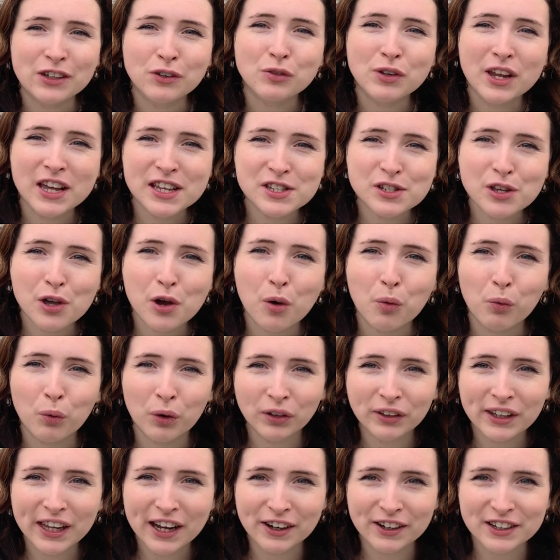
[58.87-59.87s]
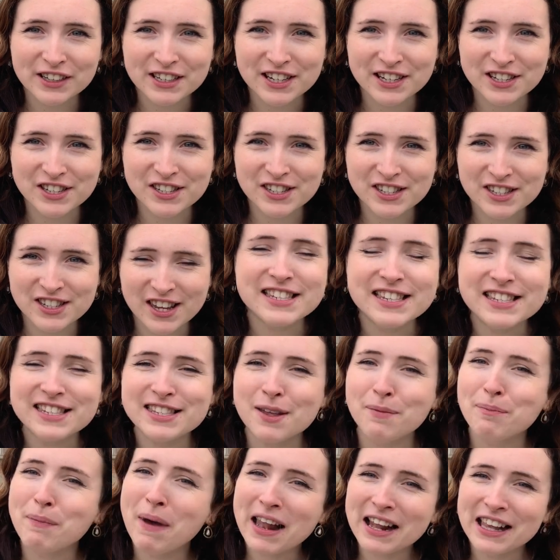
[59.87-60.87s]
UNESCO World Heritage Site. This is
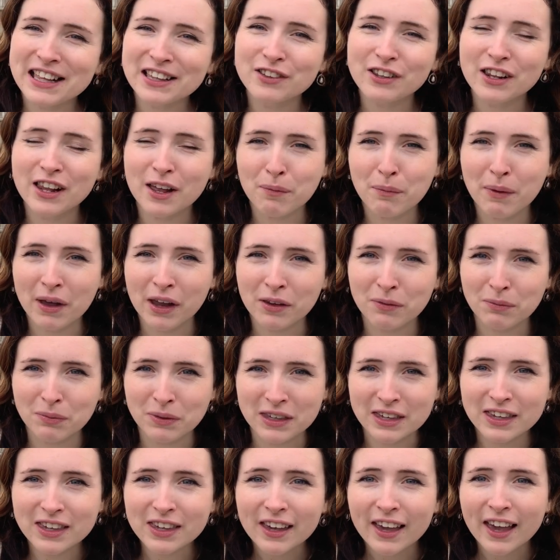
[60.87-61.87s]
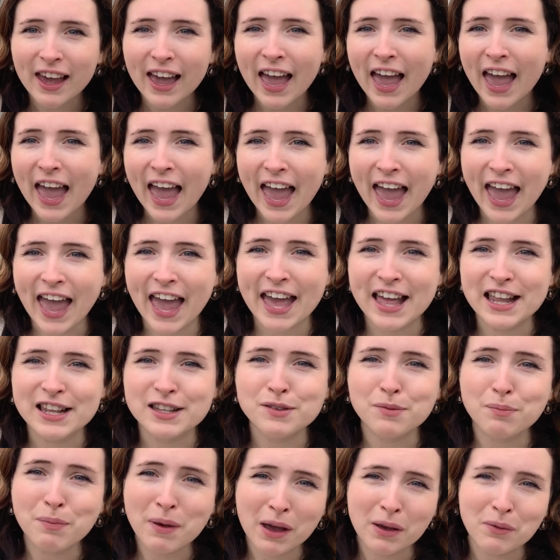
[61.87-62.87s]
the Palais de la Berbie, and
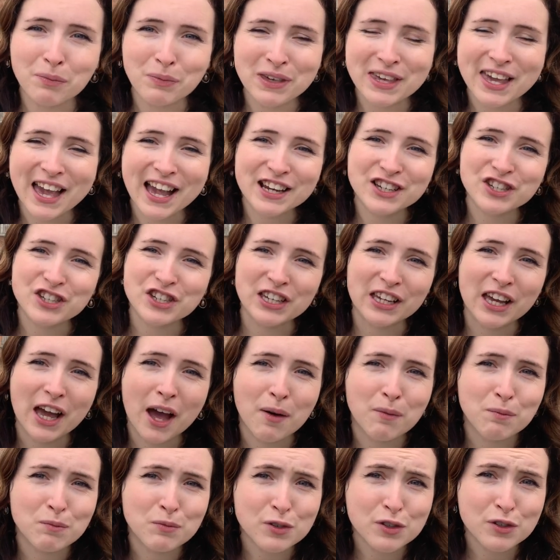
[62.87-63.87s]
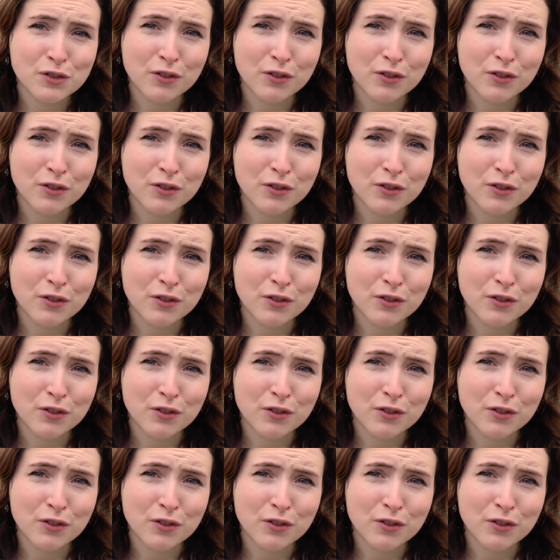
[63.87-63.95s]
Berbie actually comes